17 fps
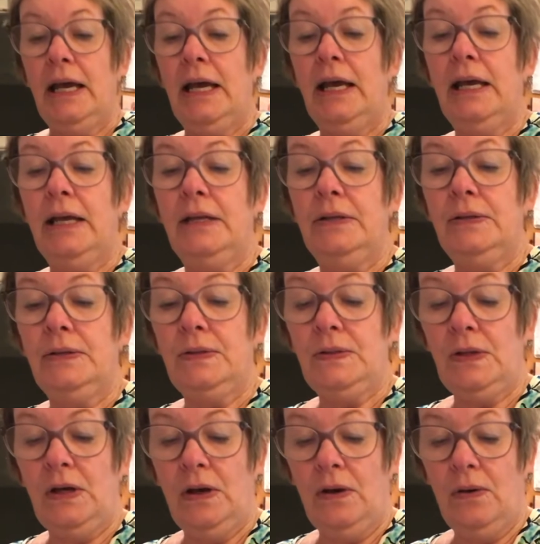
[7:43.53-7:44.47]
And
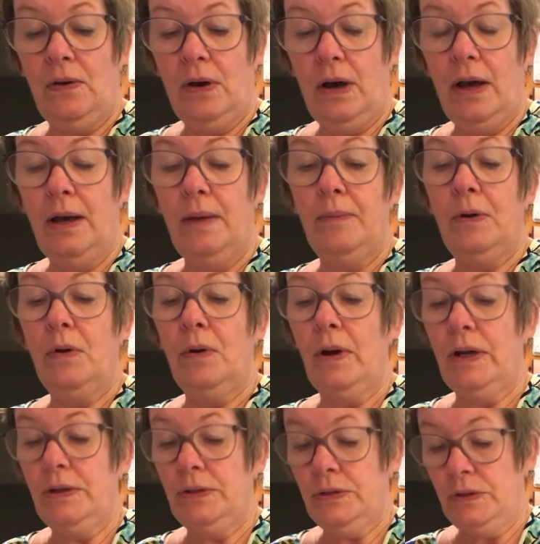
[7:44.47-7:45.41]
so I'm
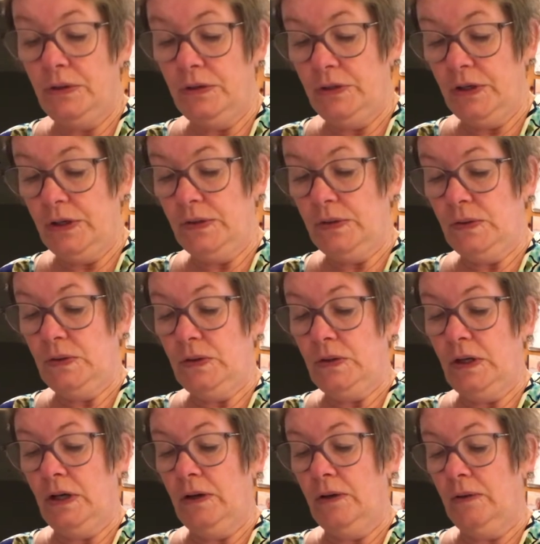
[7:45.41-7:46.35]
going to
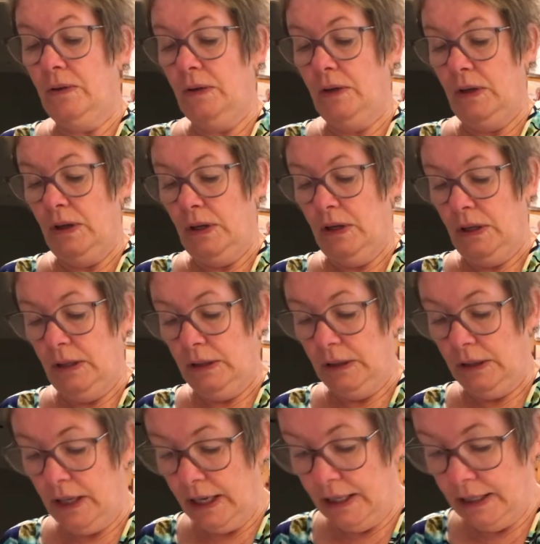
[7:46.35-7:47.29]
just
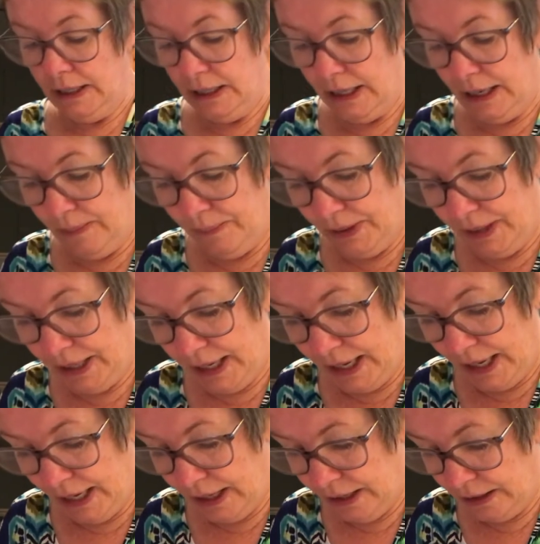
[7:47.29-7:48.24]
line it up
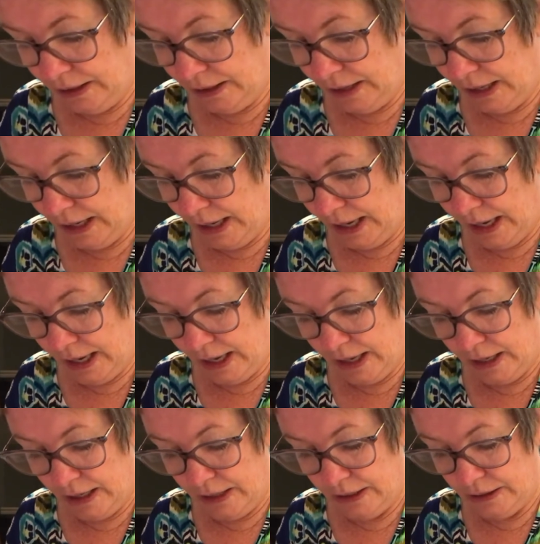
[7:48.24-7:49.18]
again
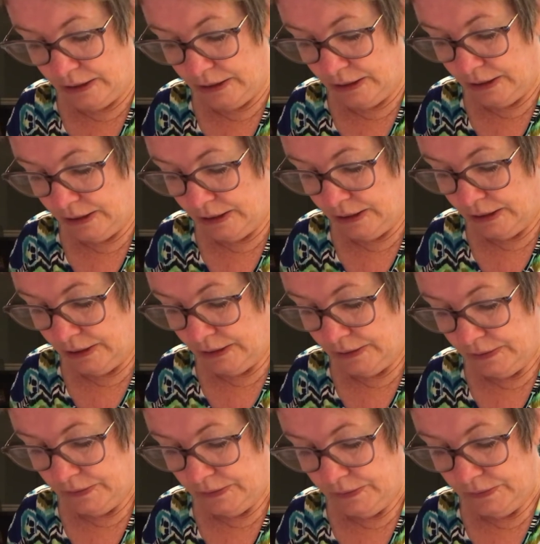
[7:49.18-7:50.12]
and
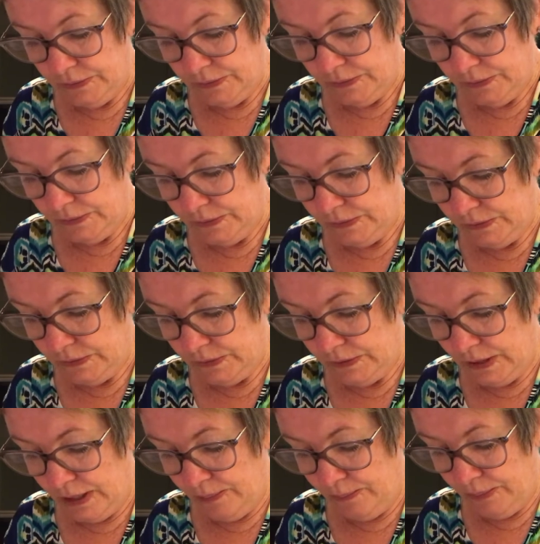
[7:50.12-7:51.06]

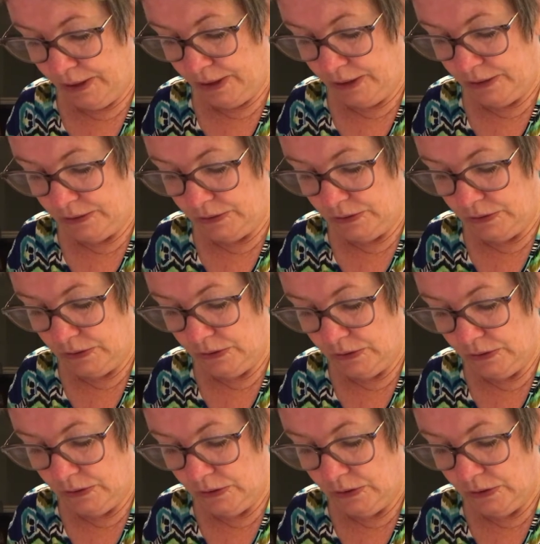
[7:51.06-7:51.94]
stamp it